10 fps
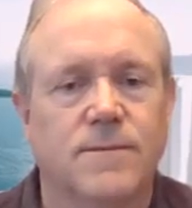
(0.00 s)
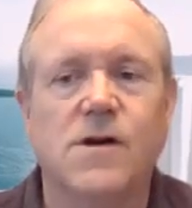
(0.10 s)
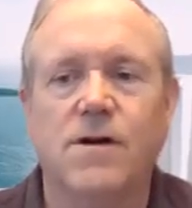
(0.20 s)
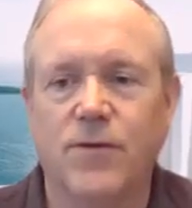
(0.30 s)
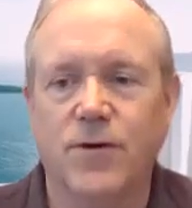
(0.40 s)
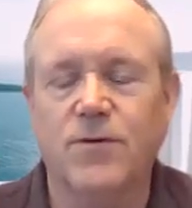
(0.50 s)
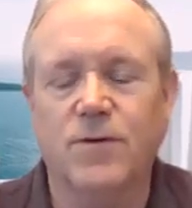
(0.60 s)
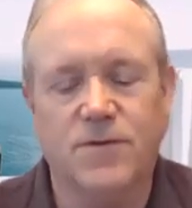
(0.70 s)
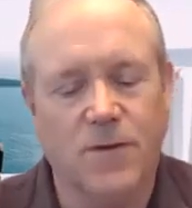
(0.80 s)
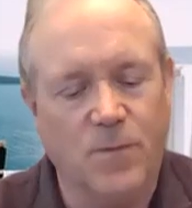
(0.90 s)
Oh, very
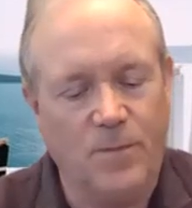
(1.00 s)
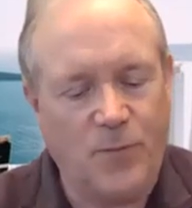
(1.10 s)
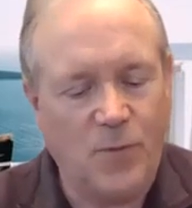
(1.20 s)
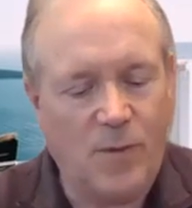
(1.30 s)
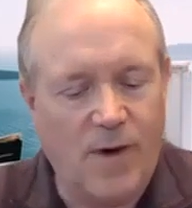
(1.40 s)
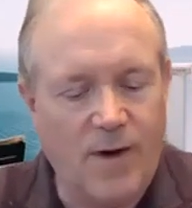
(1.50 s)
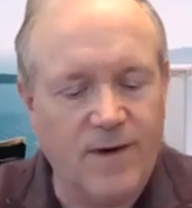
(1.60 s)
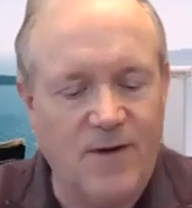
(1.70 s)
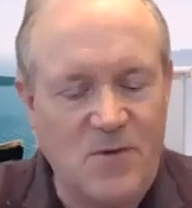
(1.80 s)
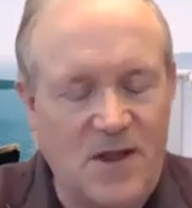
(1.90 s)
cool. So, well,
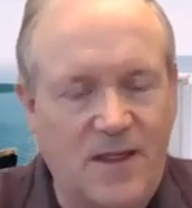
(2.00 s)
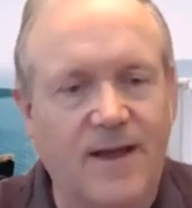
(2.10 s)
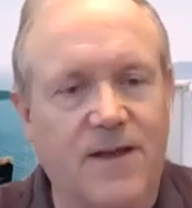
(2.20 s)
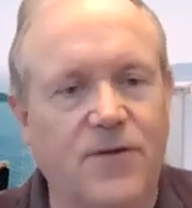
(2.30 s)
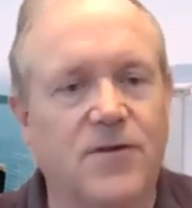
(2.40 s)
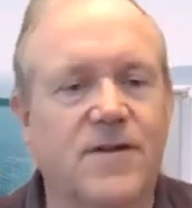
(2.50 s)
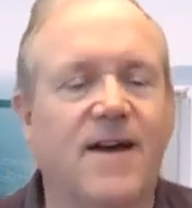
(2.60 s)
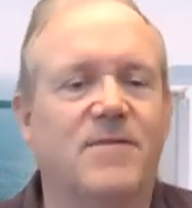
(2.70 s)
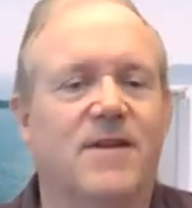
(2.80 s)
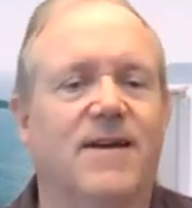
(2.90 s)
Mark, I want to thank you for your
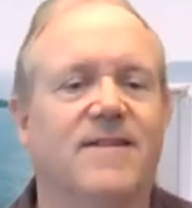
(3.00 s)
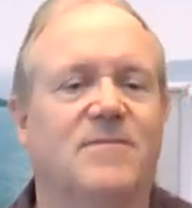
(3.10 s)
time today.